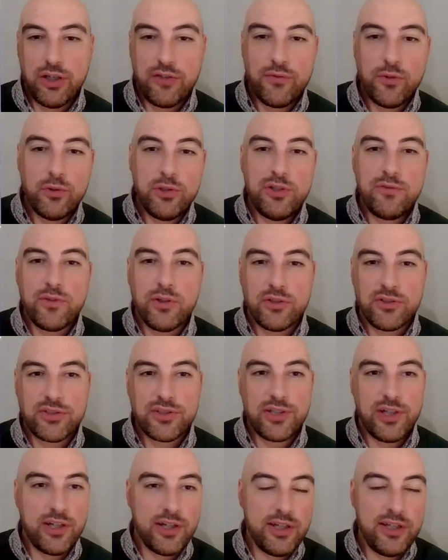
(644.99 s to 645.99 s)
If all you've got
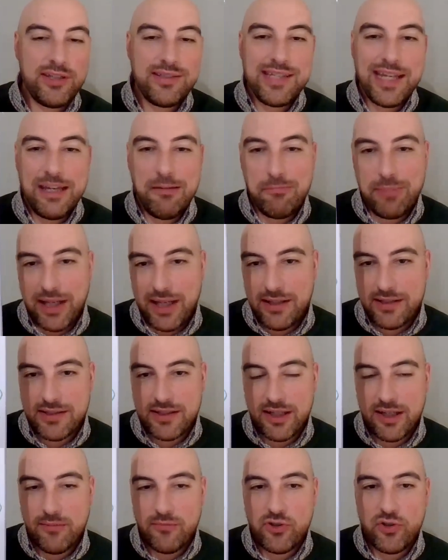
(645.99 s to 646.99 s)
Sky, same place
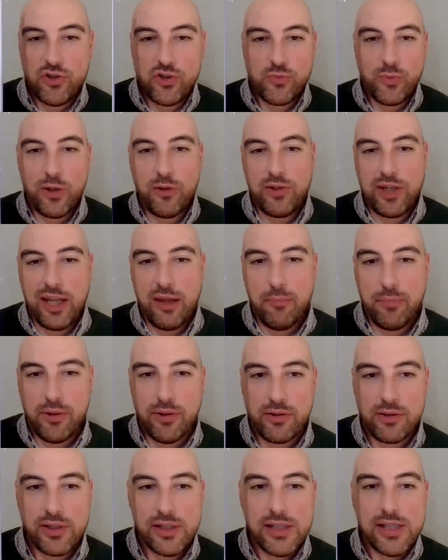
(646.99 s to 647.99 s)
terms, you just won't get
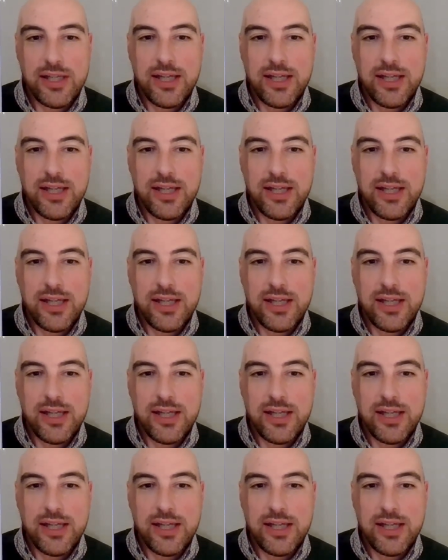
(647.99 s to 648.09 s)
bog.